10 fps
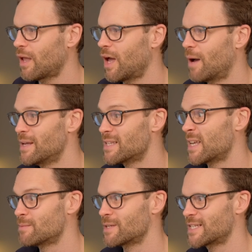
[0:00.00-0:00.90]
Um, it
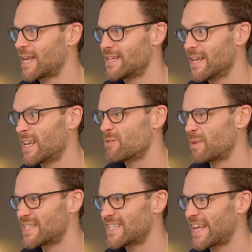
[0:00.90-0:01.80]
says my state. it gives
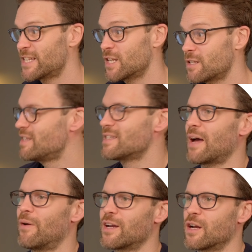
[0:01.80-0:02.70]
my status. This is
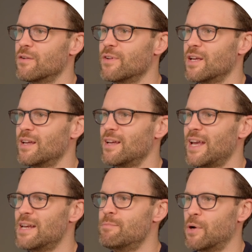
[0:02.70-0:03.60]
how I kind of
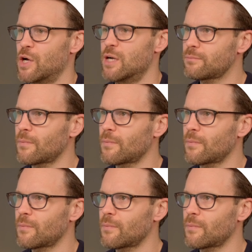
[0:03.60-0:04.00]
input